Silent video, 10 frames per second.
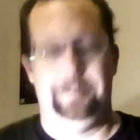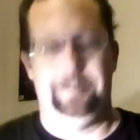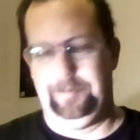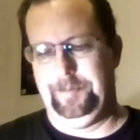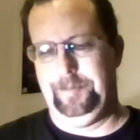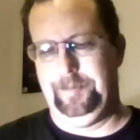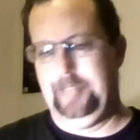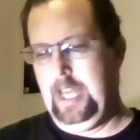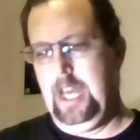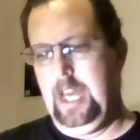We'll
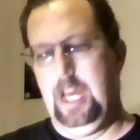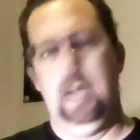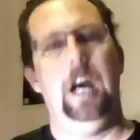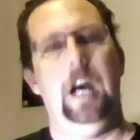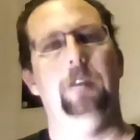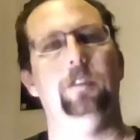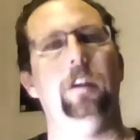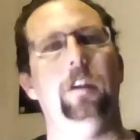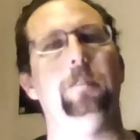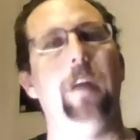start the process of
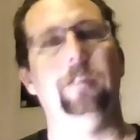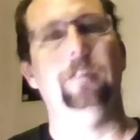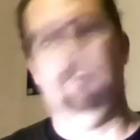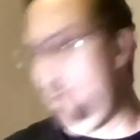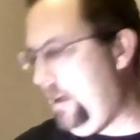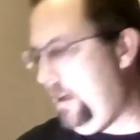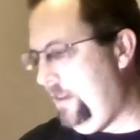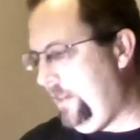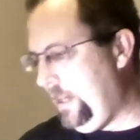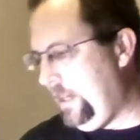gluing these
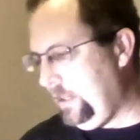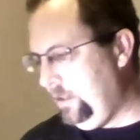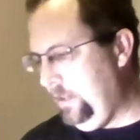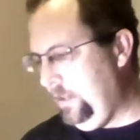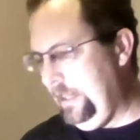together.